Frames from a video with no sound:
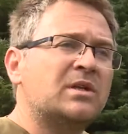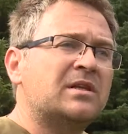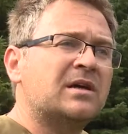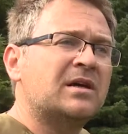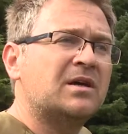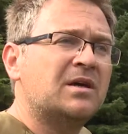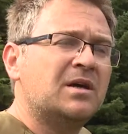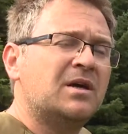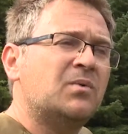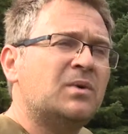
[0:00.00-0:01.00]
with
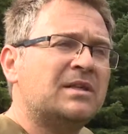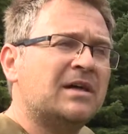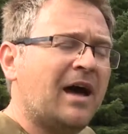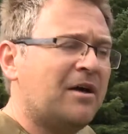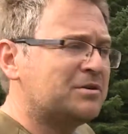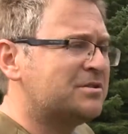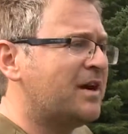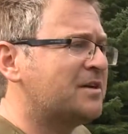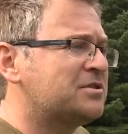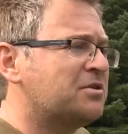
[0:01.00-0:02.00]
with the
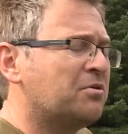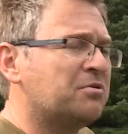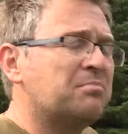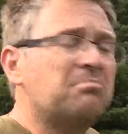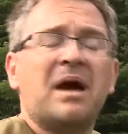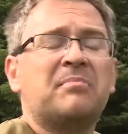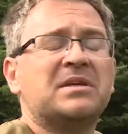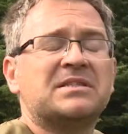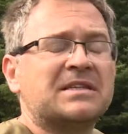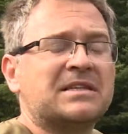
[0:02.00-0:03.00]
outlier stone might
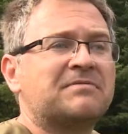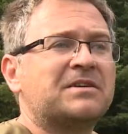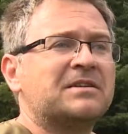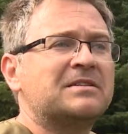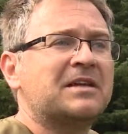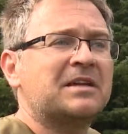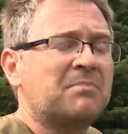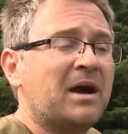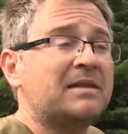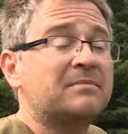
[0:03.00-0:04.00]
be significant and it
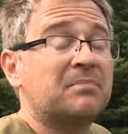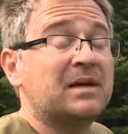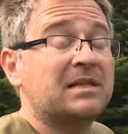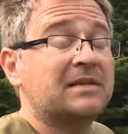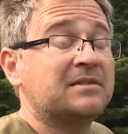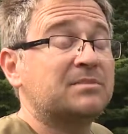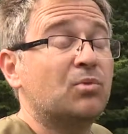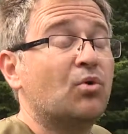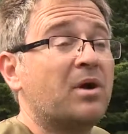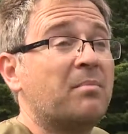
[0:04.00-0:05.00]
might, might tell us
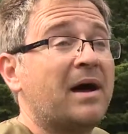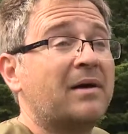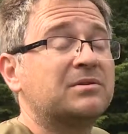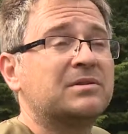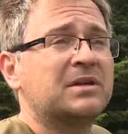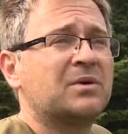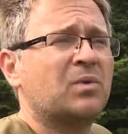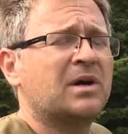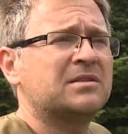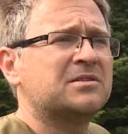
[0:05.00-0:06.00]
more about uh,
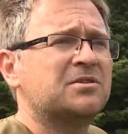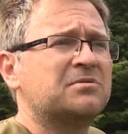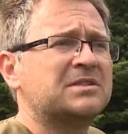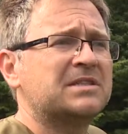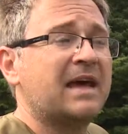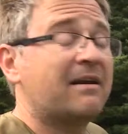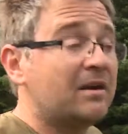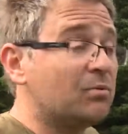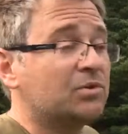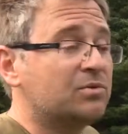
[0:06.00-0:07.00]
why the stone is there
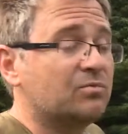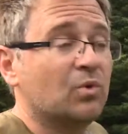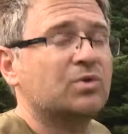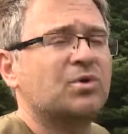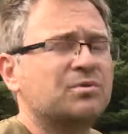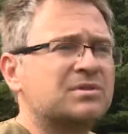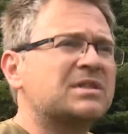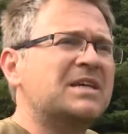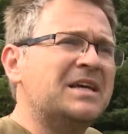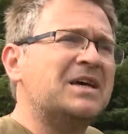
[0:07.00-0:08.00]
and what, what, those,
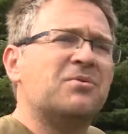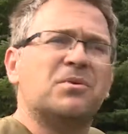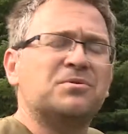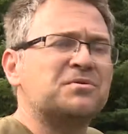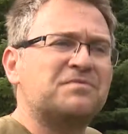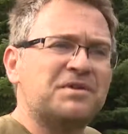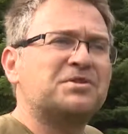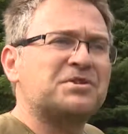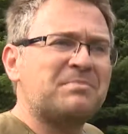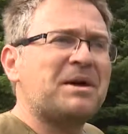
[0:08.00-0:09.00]
what those
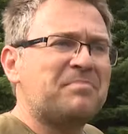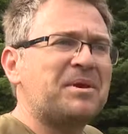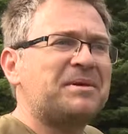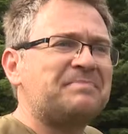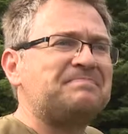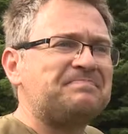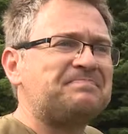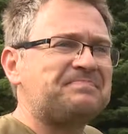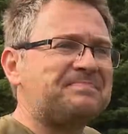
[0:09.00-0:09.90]
features might be. Mm